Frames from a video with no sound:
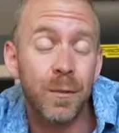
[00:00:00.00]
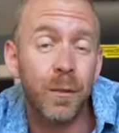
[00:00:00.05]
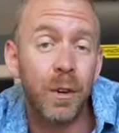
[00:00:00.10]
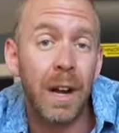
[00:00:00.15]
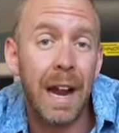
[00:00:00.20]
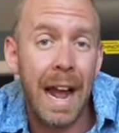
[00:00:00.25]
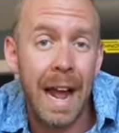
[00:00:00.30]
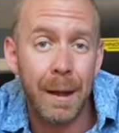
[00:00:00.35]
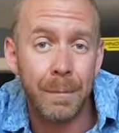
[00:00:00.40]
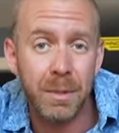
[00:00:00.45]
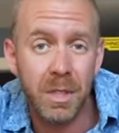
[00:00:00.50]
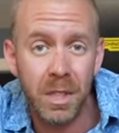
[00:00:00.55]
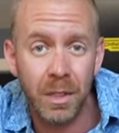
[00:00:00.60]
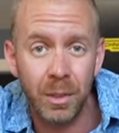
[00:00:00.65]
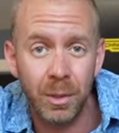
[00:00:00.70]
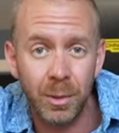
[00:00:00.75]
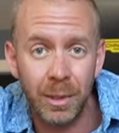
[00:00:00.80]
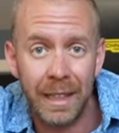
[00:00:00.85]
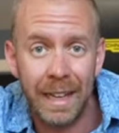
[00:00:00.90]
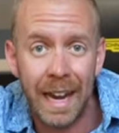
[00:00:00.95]
for
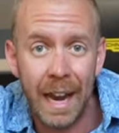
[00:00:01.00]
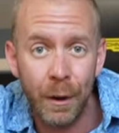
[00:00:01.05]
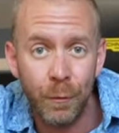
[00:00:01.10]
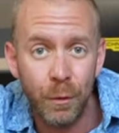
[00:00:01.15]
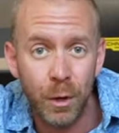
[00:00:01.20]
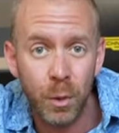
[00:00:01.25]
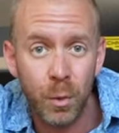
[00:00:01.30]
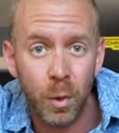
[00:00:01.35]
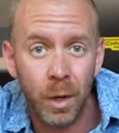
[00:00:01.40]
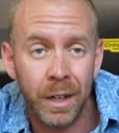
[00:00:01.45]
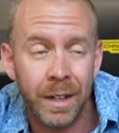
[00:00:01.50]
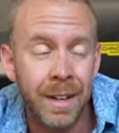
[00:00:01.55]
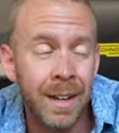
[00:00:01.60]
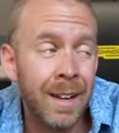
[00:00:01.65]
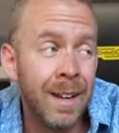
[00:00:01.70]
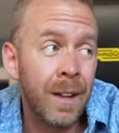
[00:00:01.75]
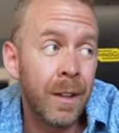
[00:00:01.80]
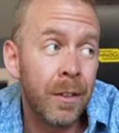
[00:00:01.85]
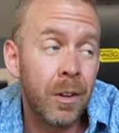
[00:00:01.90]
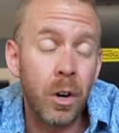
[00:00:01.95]
absolutely everyone.
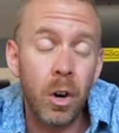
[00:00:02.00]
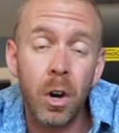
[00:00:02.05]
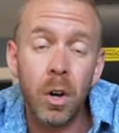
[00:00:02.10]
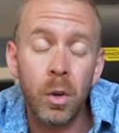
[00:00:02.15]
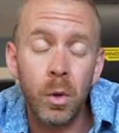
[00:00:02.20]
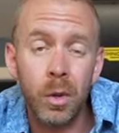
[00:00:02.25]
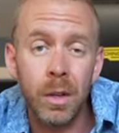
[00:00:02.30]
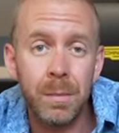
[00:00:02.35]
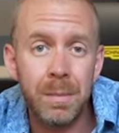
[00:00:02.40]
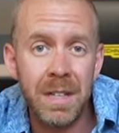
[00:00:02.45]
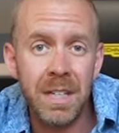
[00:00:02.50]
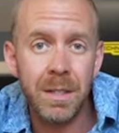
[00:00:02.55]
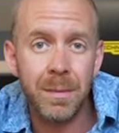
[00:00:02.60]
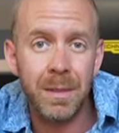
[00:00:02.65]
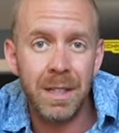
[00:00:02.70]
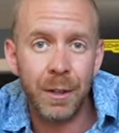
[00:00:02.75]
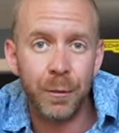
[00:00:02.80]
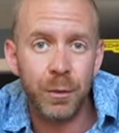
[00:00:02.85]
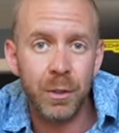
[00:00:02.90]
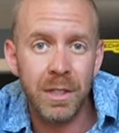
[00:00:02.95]
There are going to be
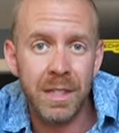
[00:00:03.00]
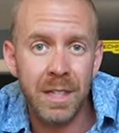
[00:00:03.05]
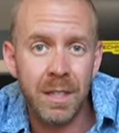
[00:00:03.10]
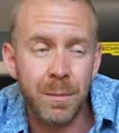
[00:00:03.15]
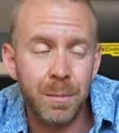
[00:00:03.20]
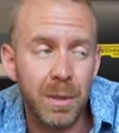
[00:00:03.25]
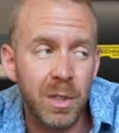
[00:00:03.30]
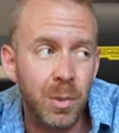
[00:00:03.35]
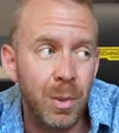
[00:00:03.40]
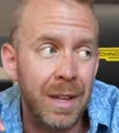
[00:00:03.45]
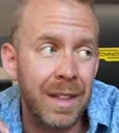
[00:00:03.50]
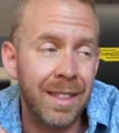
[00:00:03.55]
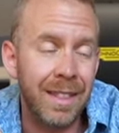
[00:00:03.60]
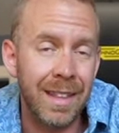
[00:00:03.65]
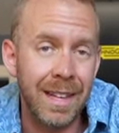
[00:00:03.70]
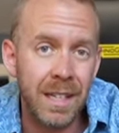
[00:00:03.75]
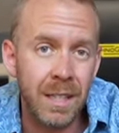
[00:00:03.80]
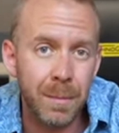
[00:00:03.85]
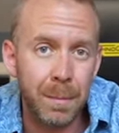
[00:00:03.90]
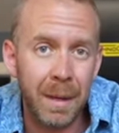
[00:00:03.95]
some differences between
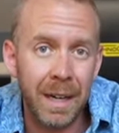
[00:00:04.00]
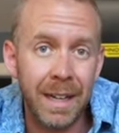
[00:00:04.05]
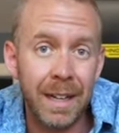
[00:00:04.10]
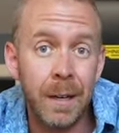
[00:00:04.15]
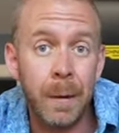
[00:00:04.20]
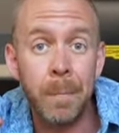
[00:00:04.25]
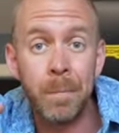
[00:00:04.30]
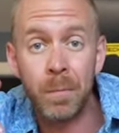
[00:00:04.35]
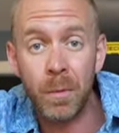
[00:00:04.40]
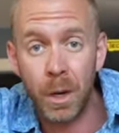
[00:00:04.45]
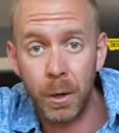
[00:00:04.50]
this bike,